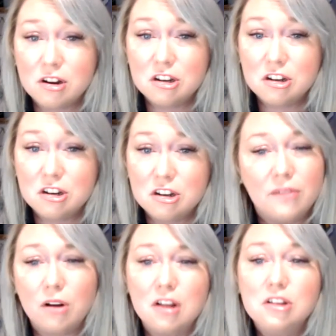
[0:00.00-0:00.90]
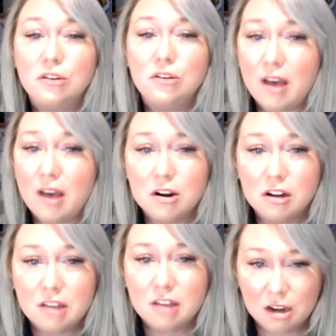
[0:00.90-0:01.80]
duties of credentialed veterinary
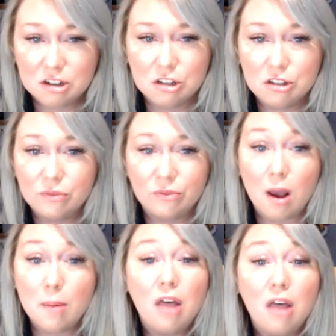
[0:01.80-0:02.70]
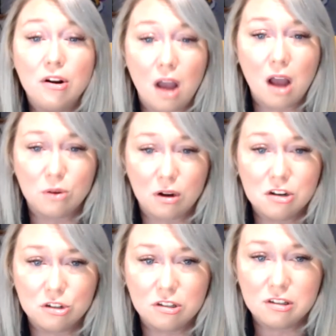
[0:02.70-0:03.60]
technicians from other
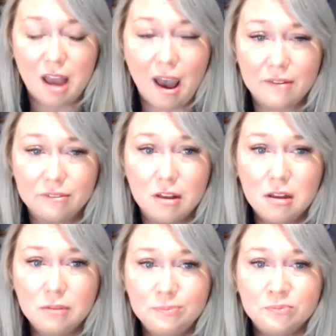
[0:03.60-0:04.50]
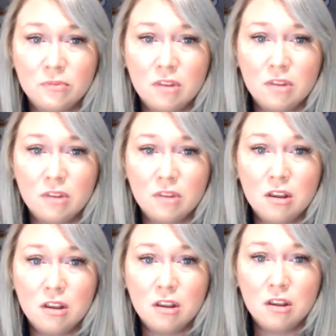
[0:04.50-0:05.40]
non-credentialed staff. So we
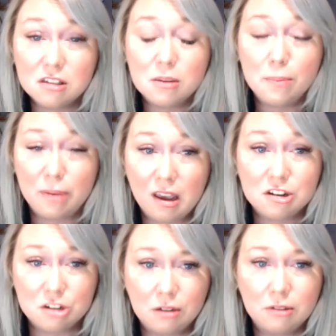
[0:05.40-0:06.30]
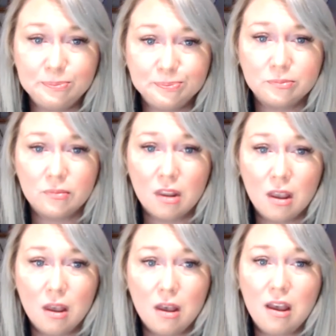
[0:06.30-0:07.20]
know this is a big issue.
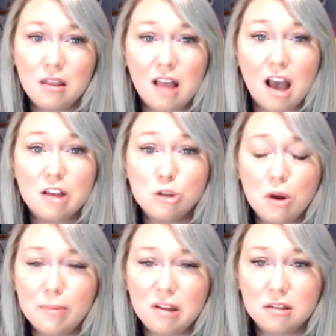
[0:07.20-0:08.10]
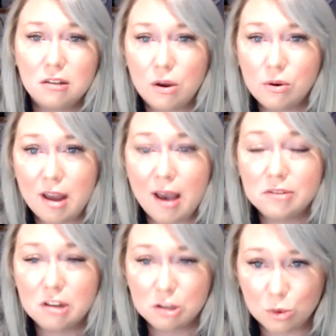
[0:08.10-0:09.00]
In the last 12 months alone,
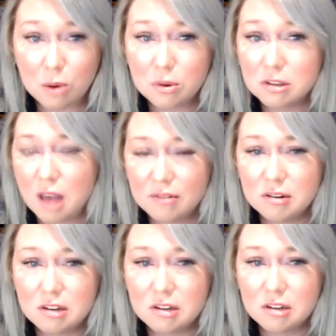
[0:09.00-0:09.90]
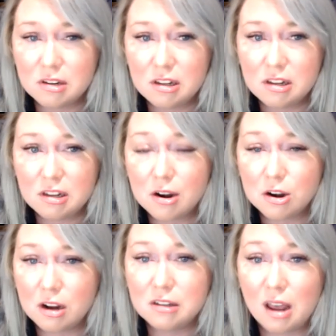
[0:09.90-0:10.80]
NAVTA has worked with 17 state
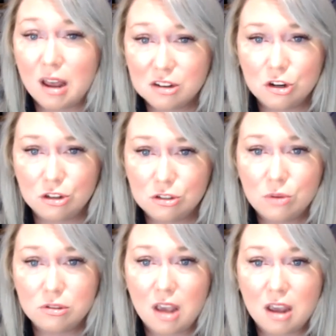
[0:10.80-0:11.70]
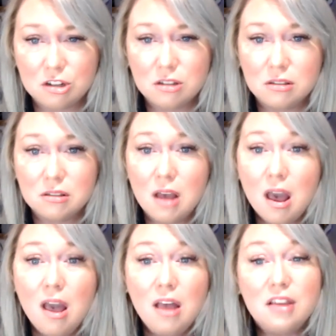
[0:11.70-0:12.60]
veterinary technician associations
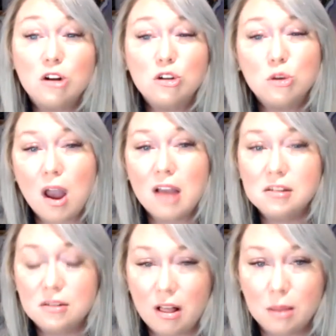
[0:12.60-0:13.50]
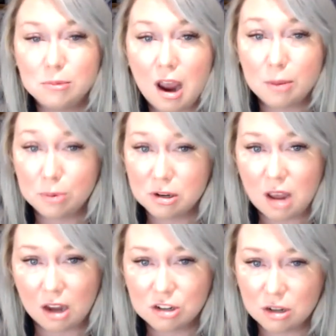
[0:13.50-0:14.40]
that are trying to develop title
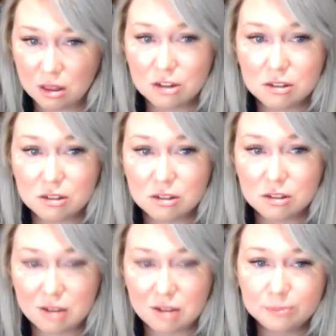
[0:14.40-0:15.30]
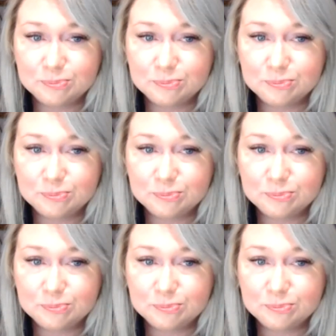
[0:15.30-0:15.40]
protection in their states.